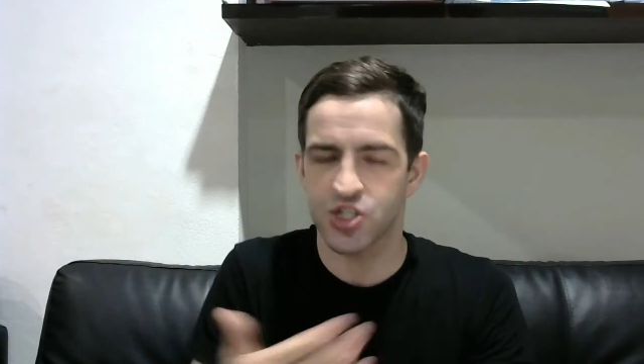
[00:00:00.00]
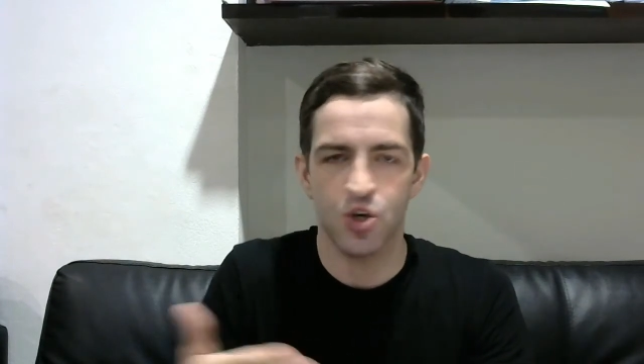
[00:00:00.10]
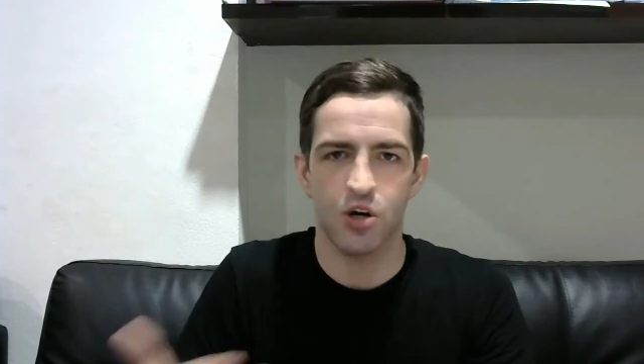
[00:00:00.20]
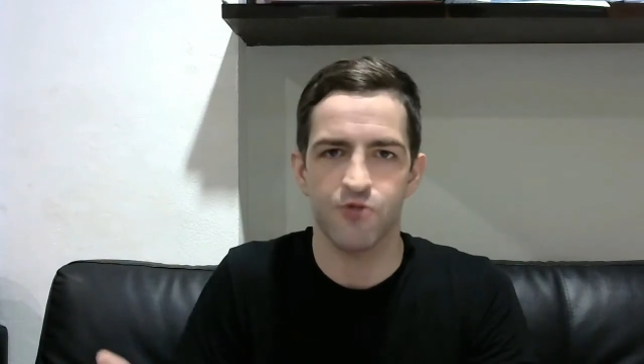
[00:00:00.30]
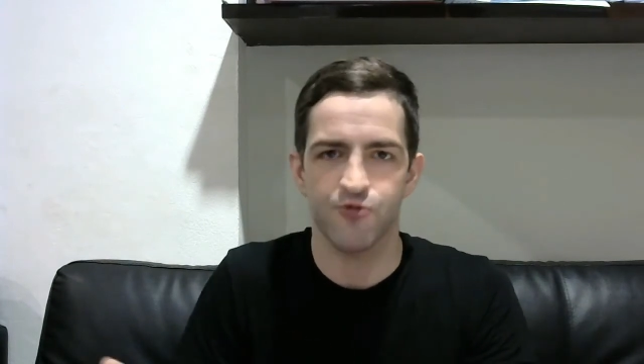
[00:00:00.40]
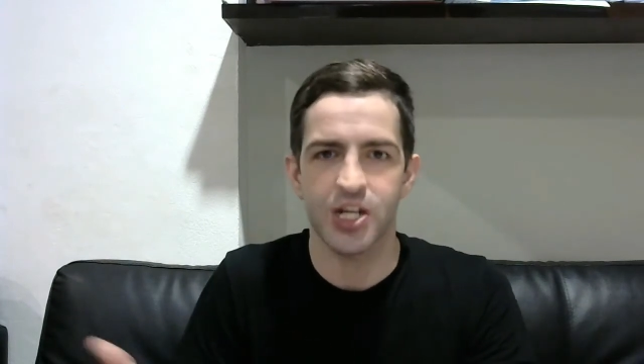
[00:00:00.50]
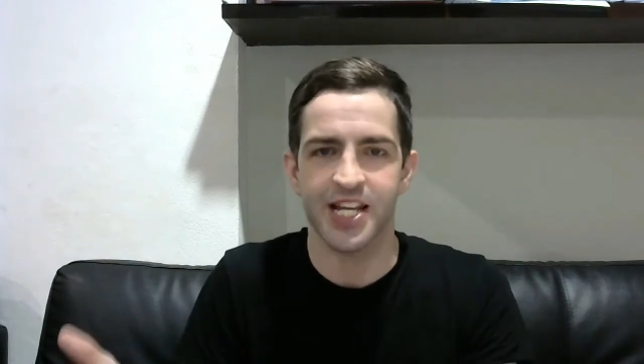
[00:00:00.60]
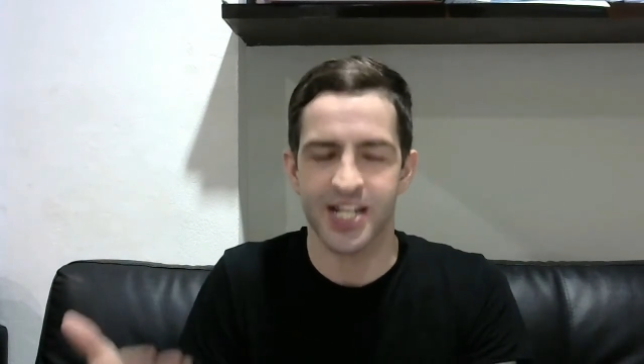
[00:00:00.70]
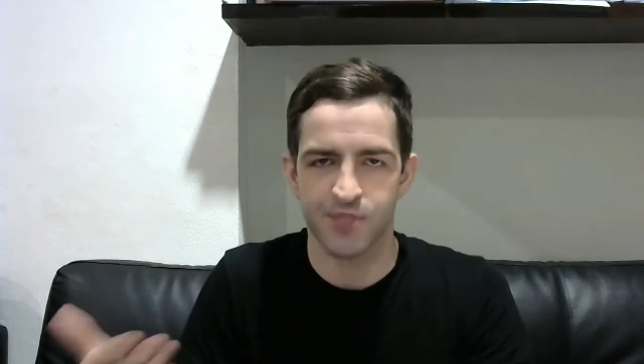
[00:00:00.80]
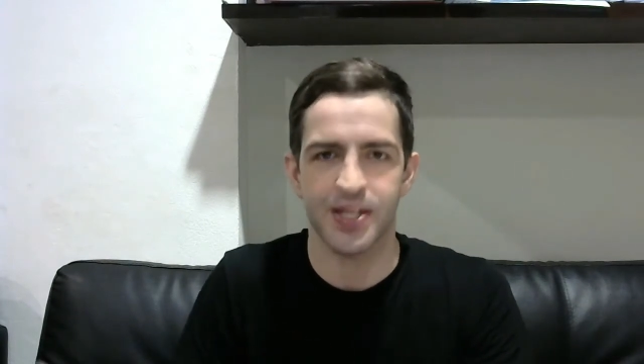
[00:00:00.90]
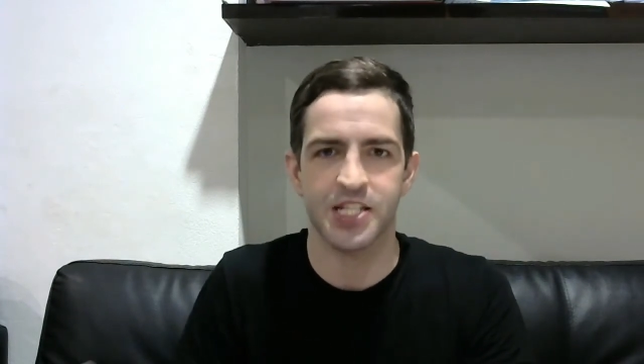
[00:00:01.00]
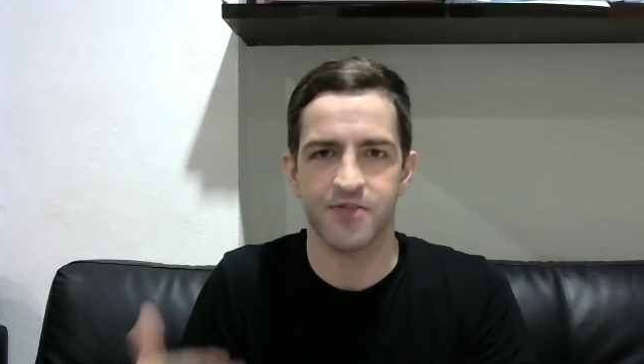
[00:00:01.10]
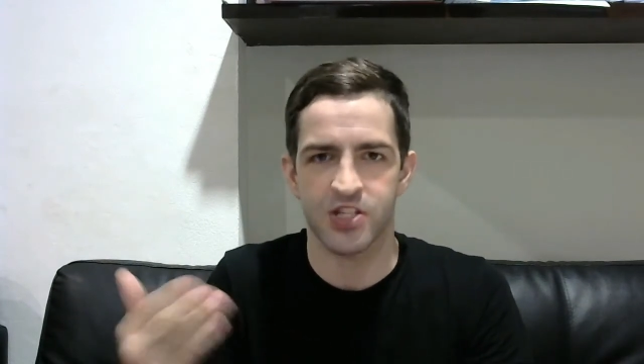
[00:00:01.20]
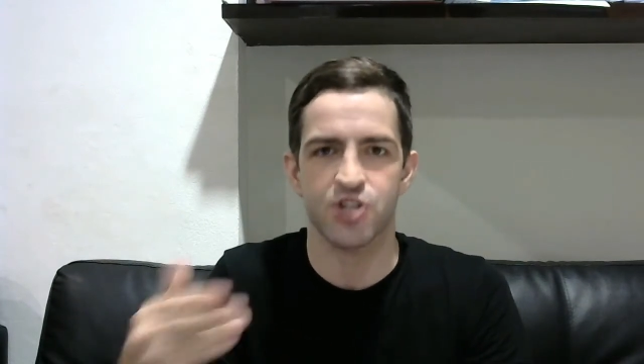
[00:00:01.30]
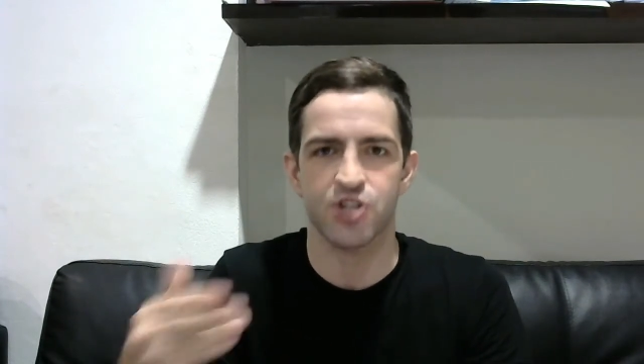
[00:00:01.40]
not really
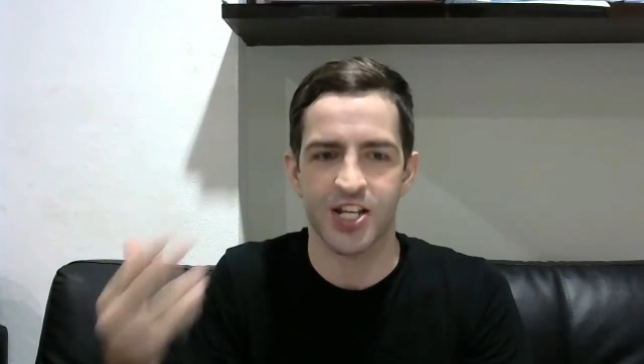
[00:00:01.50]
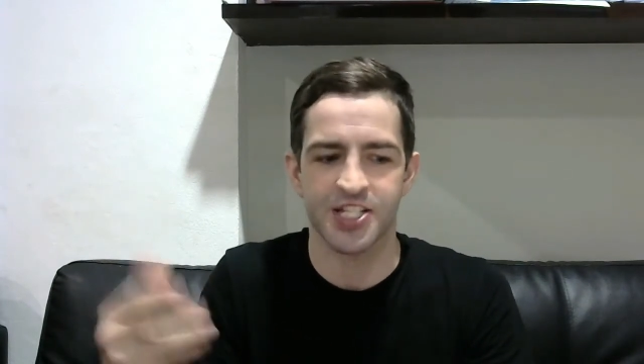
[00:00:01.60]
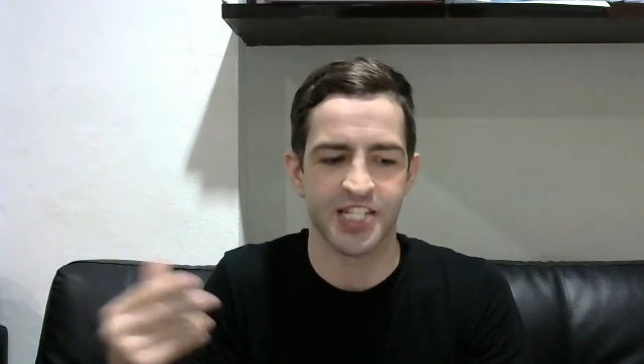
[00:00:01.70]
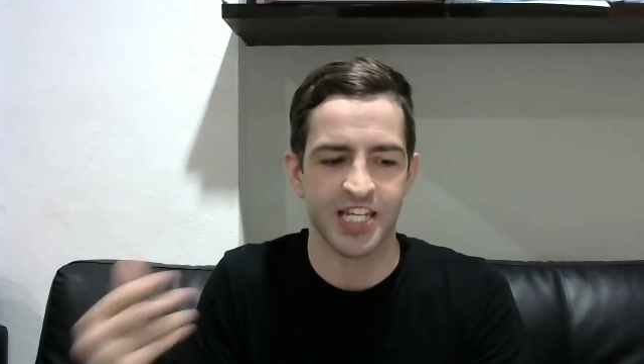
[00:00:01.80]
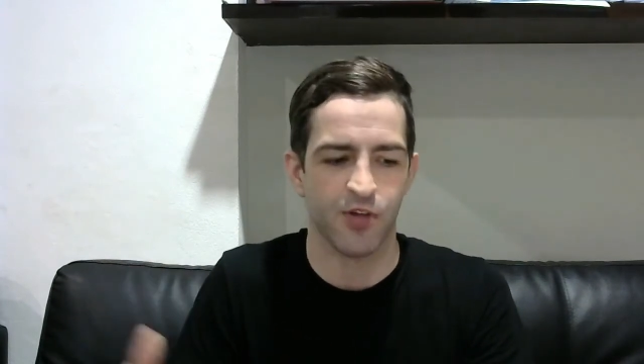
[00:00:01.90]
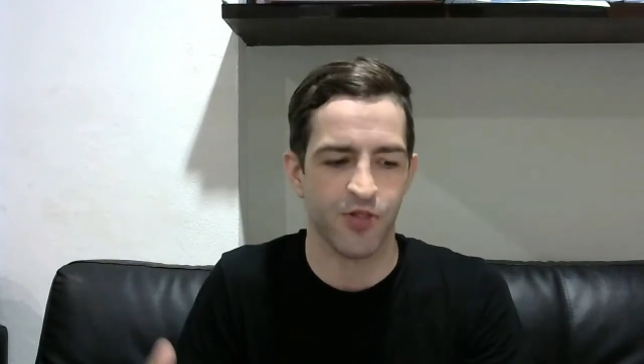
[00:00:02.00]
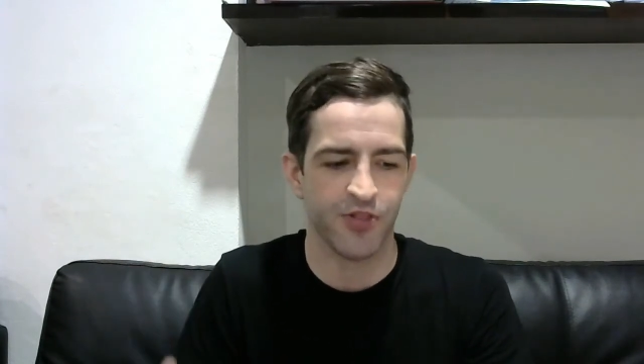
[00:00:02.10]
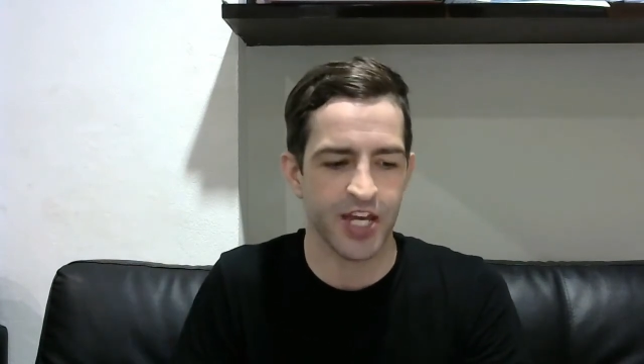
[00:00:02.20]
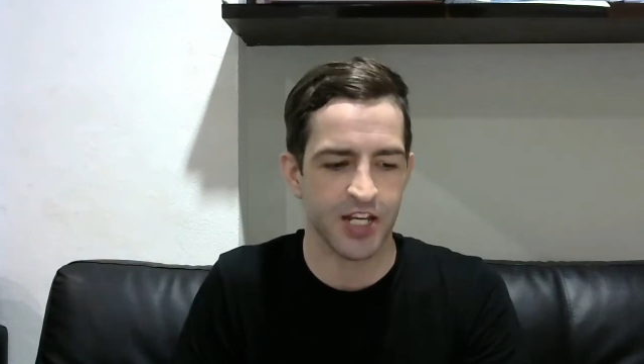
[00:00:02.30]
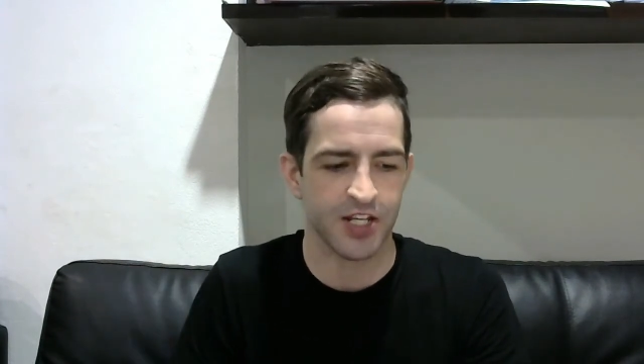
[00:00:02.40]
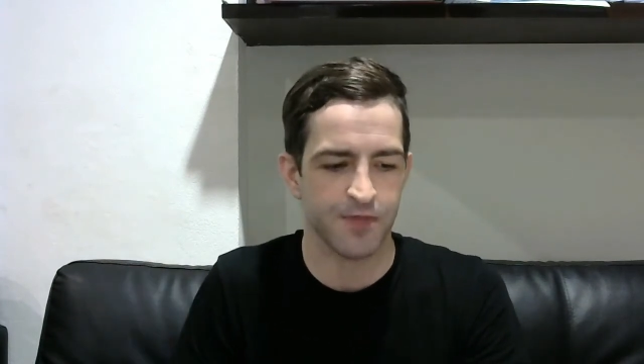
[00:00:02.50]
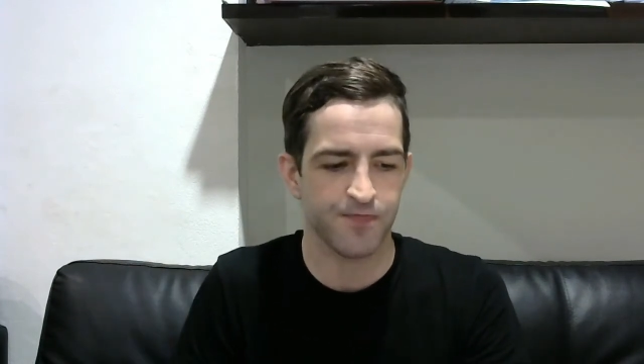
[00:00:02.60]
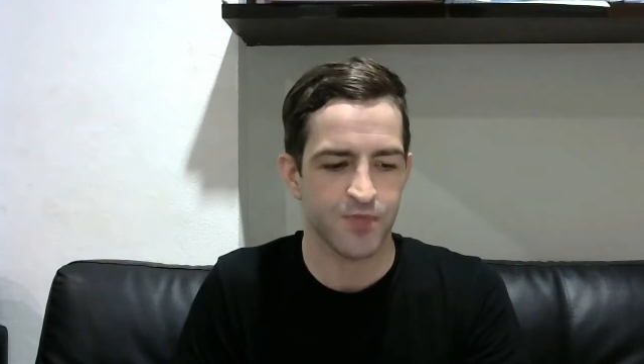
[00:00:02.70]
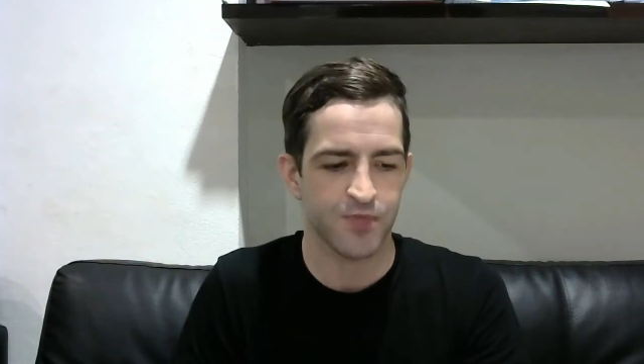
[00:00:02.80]
expensive in the grand scheme of things.